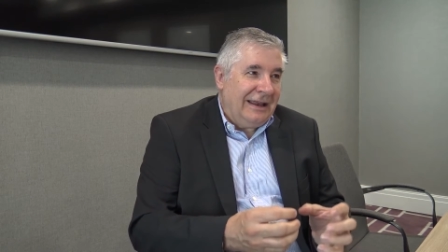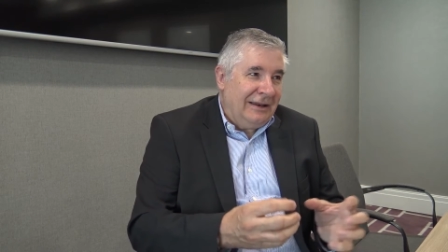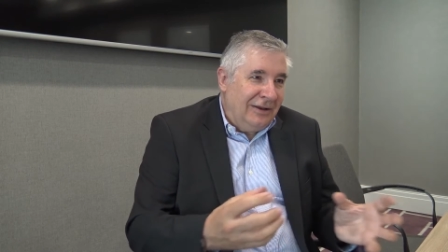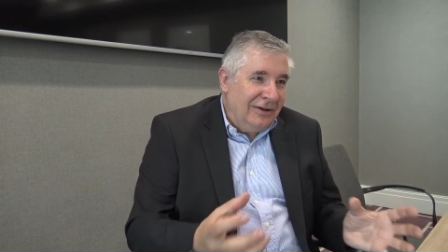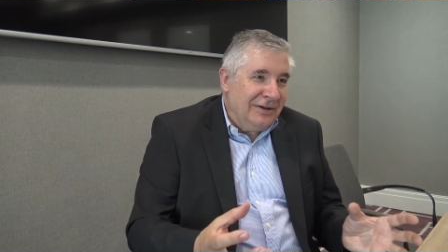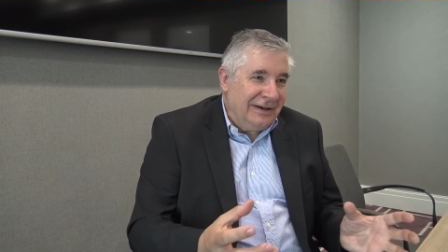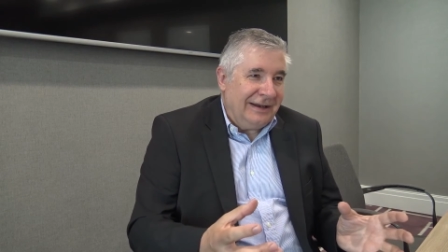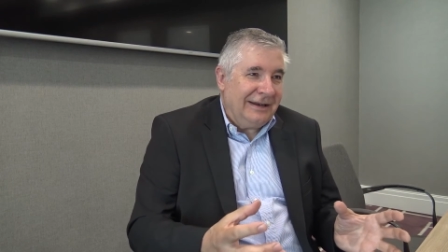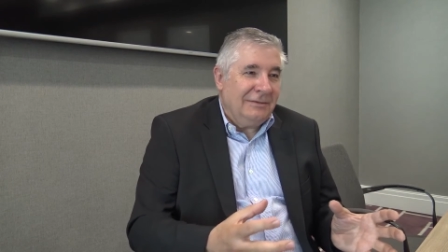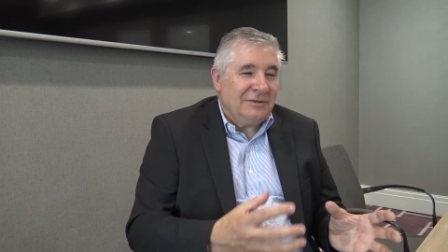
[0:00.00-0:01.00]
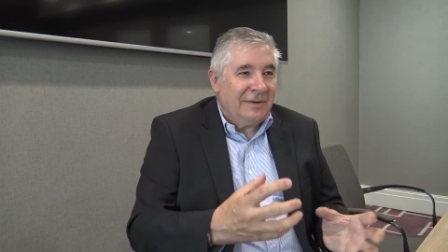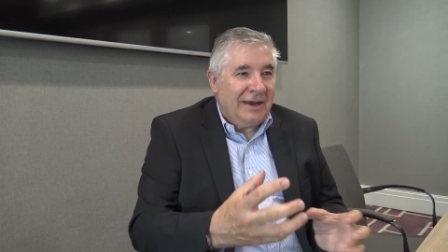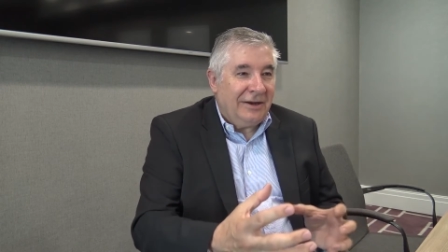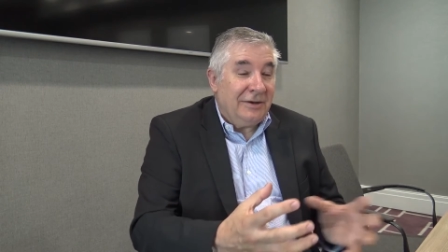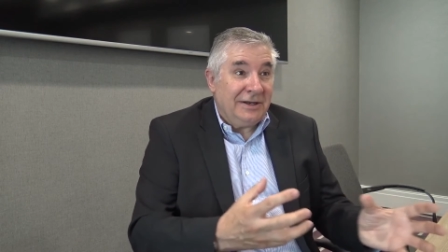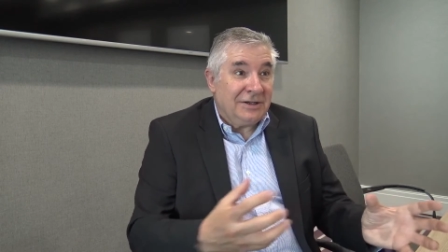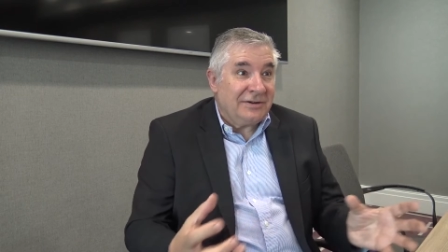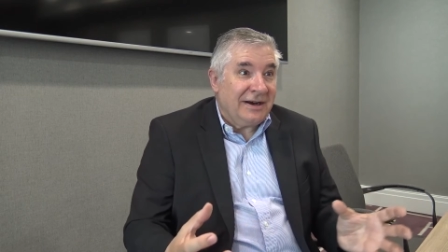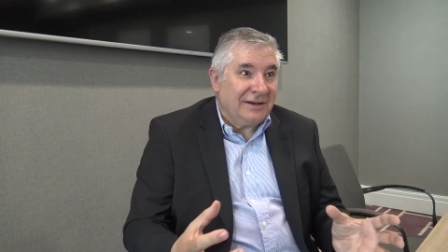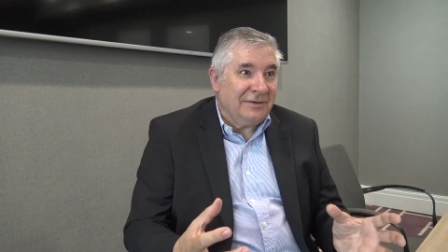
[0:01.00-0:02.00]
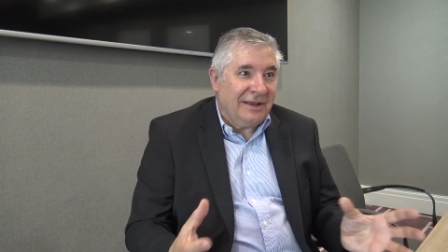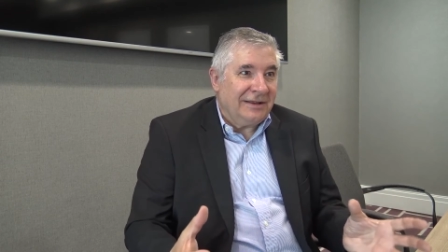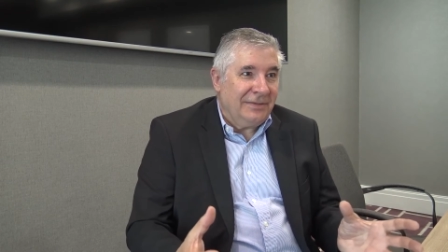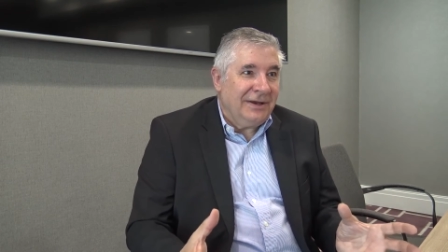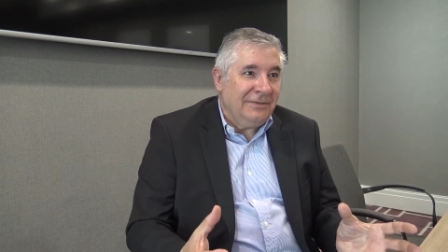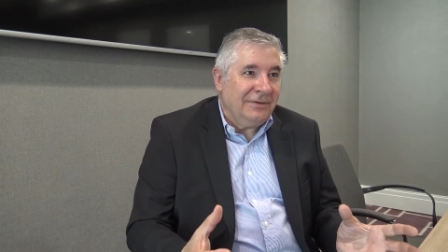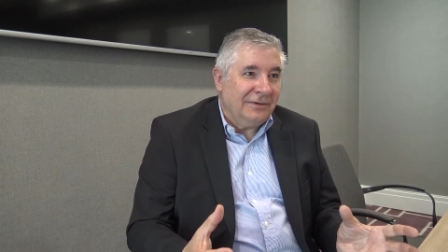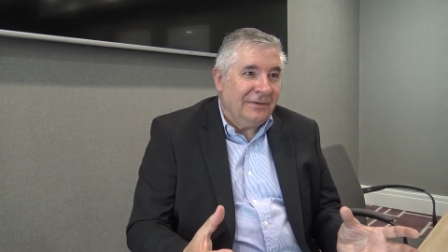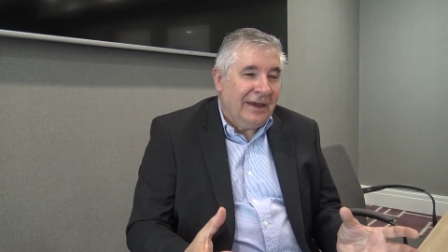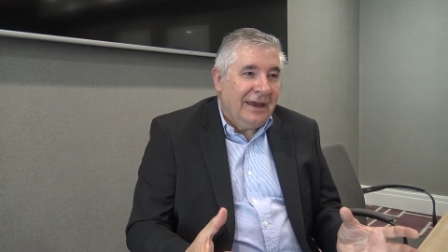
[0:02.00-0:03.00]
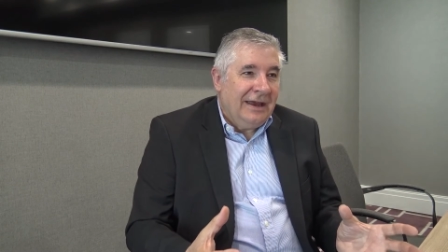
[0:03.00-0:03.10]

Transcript: learning comes from how you interact with other people,